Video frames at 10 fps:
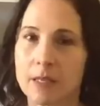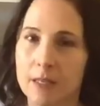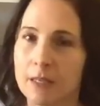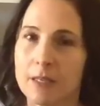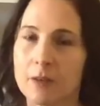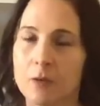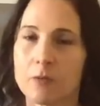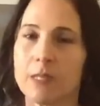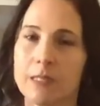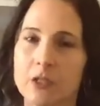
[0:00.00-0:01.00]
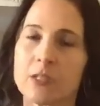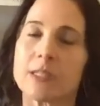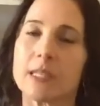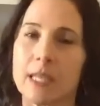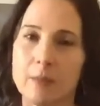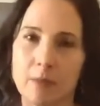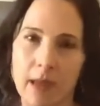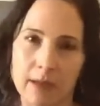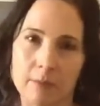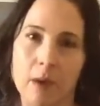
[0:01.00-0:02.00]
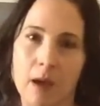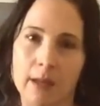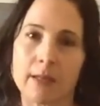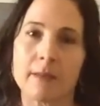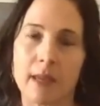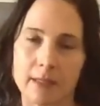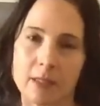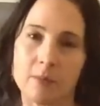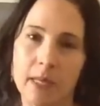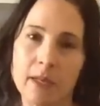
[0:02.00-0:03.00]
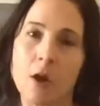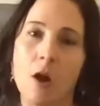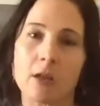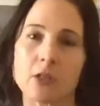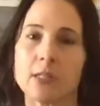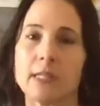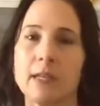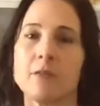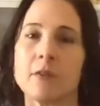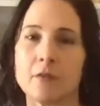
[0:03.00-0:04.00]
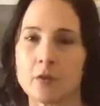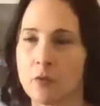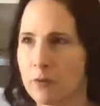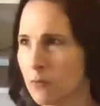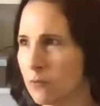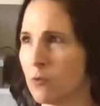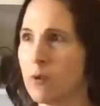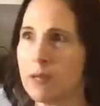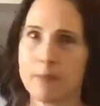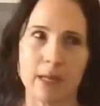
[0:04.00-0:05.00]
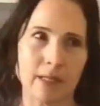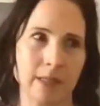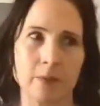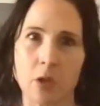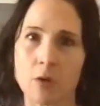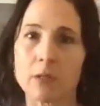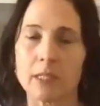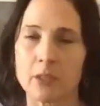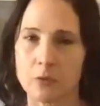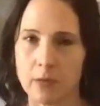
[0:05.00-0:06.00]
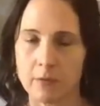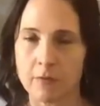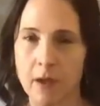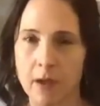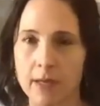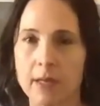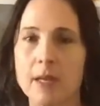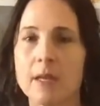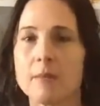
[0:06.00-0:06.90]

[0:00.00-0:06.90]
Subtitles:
you know, just to keep that in mind, that to be cautious, even if you're going, well, 20 minutes, I'm totally doing fine.